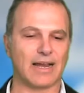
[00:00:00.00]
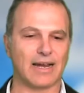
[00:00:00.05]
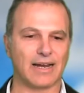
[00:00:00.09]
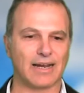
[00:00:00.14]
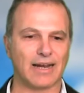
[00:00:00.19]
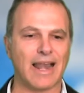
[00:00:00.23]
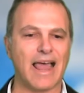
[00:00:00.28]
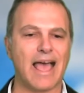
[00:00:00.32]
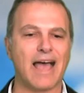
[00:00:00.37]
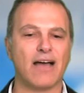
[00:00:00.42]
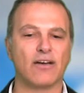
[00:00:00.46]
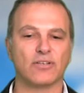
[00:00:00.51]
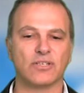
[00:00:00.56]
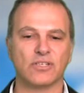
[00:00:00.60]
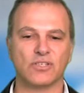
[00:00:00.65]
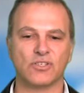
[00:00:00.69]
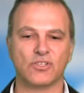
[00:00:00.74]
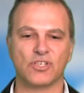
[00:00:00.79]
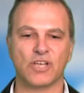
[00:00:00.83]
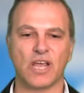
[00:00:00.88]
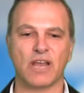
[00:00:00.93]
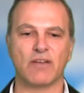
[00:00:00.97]
Cloud
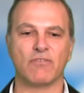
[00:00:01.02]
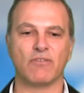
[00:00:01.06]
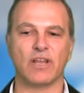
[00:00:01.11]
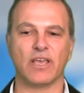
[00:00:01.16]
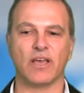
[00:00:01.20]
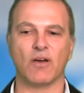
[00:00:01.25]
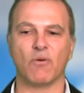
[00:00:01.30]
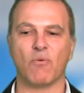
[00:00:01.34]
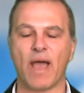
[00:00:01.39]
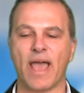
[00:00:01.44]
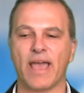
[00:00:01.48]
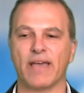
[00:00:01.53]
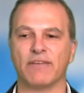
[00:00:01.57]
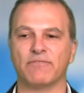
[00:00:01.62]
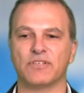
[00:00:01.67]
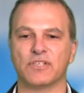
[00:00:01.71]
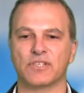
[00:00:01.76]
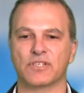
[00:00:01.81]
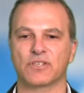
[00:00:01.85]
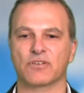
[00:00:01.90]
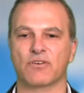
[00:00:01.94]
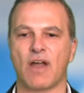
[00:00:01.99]
is generally a way of
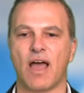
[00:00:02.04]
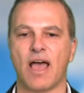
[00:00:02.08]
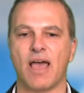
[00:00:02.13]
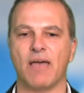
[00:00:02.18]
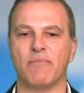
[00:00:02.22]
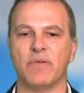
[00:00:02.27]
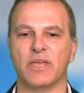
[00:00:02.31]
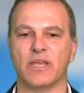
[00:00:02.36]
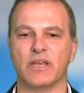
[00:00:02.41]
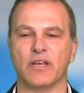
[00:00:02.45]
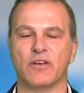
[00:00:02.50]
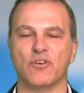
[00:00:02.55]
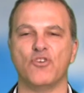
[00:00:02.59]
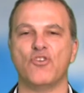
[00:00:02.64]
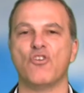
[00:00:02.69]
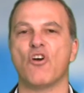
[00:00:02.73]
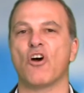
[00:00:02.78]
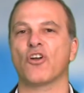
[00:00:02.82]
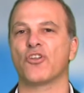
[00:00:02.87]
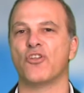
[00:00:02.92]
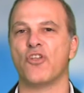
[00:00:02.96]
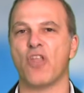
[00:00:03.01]
describing
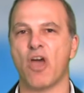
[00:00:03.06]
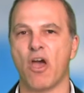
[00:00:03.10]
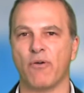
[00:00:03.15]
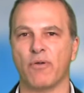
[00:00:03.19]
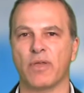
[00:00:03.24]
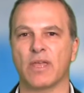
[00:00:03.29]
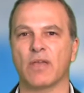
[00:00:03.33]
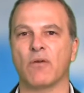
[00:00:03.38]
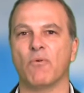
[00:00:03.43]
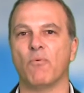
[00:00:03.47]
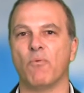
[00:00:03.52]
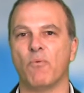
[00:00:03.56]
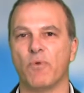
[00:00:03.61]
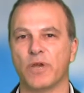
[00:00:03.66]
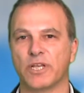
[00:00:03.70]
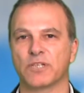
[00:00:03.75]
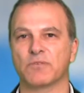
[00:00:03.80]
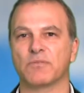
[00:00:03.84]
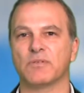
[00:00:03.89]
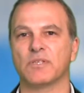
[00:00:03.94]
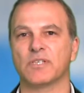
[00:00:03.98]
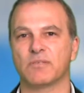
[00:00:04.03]
not knowing
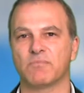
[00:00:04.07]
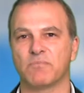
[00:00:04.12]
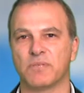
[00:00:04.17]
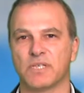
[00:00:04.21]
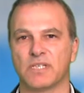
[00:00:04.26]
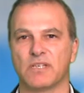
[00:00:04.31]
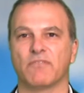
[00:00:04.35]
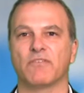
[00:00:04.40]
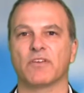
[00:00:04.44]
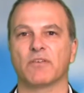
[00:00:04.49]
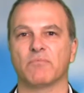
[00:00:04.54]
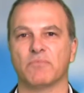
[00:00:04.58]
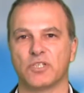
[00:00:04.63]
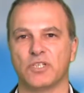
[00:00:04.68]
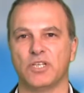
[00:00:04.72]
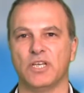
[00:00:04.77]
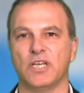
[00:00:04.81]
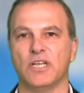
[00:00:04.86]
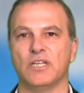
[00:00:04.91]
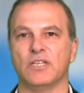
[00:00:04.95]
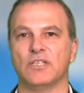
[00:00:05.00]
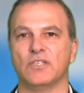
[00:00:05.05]
which specific
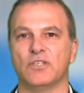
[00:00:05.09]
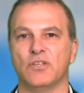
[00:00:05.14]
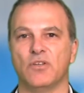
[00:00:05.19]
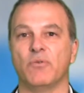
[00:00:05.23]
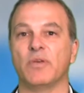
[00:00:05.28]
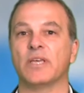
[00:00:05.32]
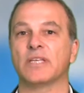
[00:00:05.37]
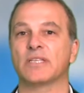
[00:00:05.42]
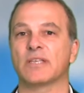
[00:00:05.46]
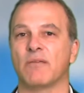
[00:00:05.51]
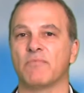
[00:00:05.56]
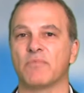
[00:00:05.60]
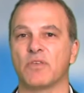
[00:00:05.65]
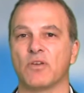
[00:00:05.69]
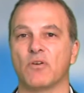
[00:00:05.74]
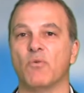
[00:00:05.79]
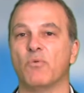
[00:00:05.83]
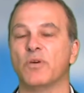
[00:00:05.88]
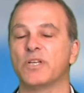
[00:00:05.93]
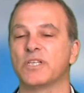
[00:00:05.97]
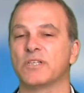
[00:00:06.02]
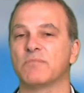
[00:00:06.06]
machine is doing something
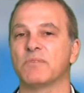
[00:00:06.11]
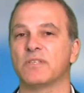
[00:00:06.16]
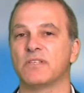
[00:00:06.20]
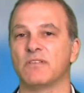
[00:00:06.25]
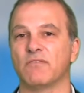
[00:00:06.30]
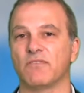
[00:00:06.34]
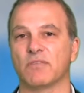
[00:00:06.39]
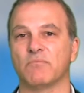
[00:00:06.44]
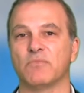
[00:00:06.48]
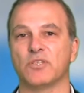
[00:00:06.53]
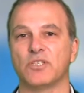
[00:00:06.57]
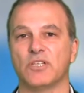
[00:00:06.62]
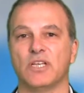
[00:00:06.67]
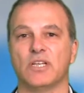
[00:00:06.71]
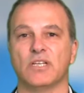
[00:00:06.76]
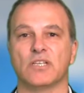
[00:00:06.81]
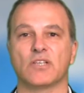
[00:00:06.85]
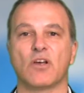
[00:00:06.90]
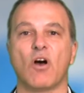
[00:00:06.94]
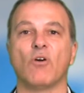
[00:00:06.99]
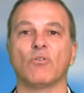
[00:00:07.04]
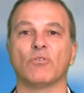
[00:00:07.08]
or which specific machine
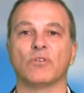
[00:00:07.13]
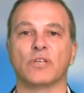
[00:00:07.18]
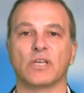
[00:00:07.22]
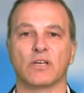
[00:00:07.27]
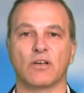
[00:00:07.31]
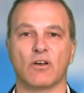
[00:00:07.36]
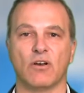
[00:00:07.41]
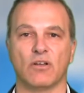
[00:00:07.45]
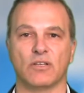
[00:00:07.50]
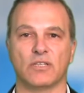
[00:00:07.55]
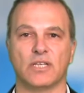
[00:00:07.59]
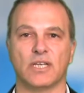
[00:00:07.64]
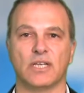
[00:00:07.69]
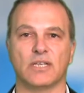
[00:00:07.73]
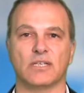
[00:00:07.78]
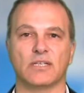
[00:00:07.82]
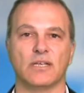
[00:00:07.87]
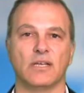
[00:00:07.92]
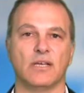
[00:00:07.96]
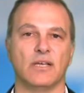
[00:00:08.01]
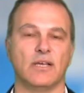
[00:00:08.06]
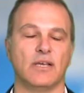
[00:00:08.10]
is holding content.
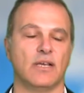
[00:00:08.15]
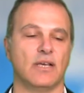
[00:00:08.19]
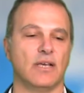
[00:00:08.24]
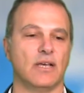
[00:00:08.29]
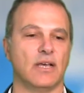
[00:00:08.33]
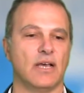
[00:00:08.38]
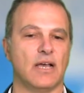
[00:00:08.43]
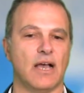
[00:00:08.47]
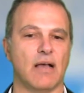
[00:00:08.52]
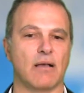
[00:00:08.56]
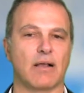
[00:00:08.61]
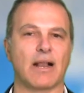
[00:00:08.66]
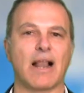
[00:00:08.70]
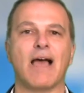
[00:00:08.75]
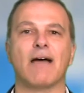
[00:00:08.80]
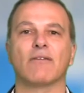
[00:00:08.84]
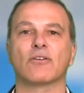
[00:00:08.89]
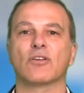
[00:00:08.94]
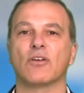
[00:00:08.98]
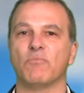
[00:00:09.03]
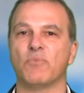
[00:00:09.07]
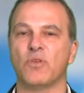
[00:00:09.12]

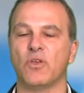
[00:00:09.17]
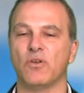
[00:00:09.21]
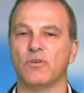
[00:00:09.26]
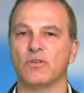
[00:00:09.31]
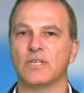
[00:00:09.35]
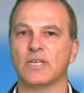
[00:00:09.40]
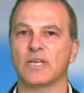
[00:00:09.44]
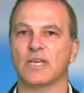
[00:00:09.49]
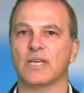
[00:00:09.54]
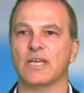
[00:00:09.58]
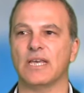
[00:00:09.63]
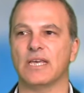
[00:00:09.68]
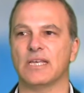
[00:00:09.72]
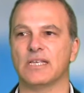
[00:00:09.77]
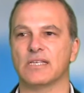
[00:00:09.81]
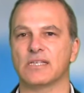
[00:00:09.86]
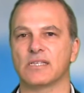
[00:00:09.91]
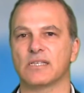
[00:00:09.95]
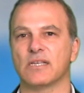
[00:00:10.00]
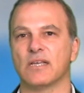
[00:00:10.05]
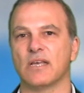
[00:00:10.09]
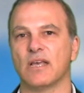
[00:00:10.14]
Cloud computing
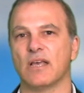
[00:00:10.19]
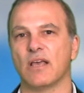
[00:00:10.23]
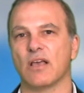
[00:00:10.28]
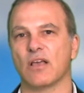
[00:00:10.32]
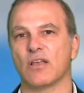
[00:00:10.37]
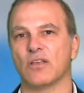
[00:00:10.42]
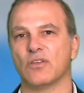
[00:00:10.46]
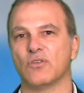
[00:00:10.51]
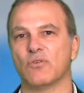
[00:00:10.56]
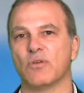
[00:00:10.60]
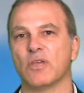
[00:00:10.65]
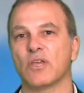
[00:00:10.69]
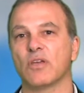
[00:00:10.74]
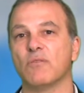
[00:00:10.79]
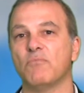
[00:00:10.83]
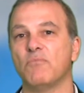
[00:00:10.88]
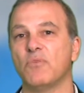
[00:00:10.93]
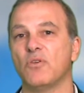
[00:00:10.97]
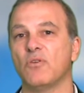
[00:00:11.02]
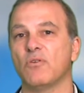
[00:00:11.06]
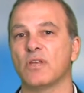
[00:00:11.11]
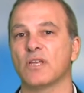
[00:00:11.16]
is doing
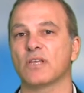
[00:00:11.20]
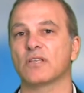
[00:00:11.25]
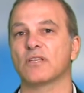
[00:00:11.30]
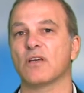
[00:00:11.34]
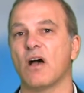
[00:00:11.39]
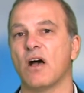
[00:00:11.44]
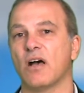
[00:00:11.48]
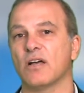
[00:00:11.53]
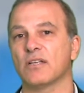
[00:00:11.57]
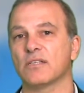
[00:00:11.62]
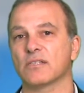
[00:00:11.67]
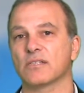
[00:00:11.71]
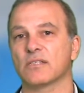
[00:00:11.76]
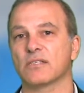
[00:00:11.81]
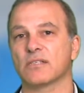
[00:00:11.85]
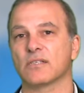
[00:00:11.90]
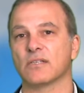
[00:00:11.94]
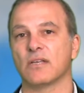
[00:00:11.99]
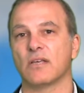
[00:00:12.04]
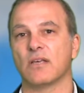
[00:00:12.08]
computing tasks